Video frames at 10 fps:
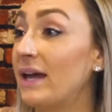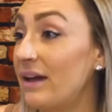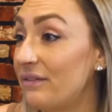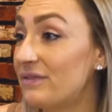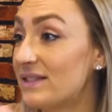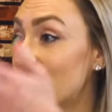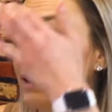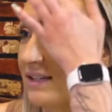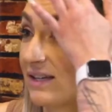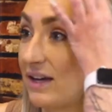gifts.
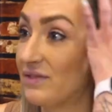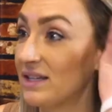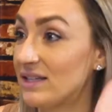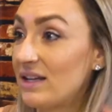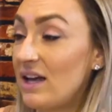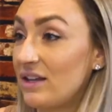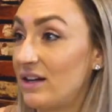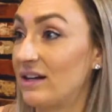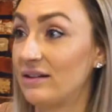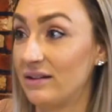Okay. Gifts is
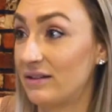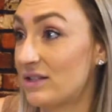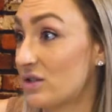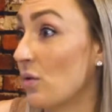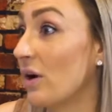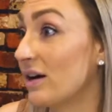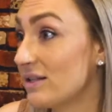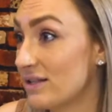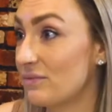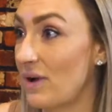another Huge.
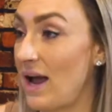source, yeah.